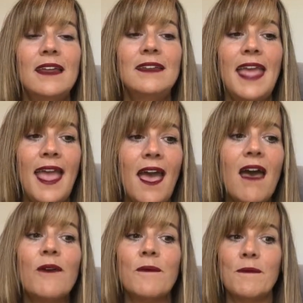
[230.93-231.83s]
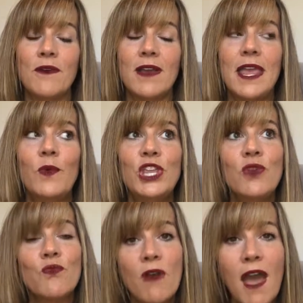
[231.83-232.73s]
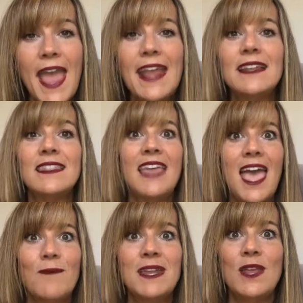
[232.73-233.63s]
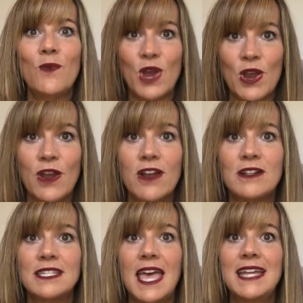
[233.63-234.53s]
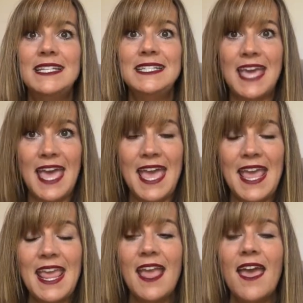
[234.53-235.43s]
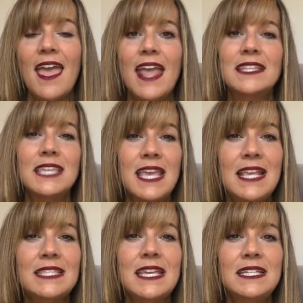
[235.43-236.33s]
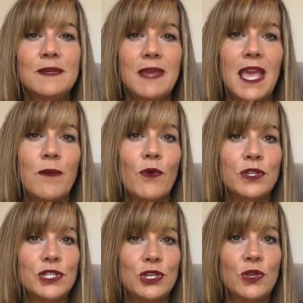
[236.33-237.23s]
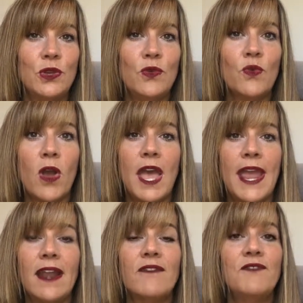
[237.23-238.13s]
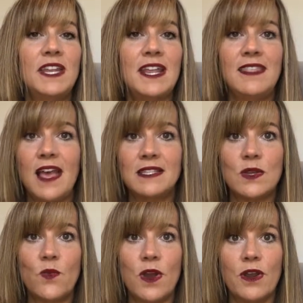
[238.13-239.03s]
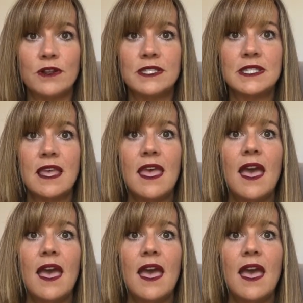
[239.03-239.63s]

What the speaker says: Now, Marie, when you write that many words a day, it's easy to be able to write 50,000 words.